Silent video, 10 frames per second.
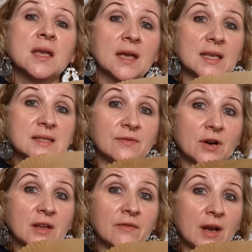It's
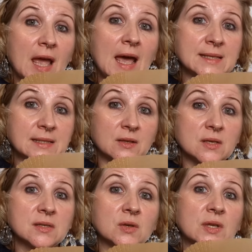very
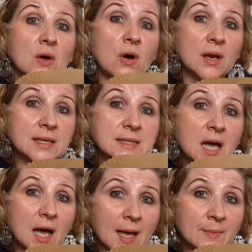hazardous. So the only
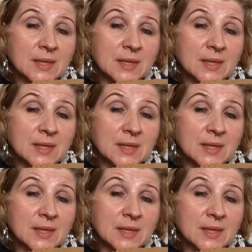time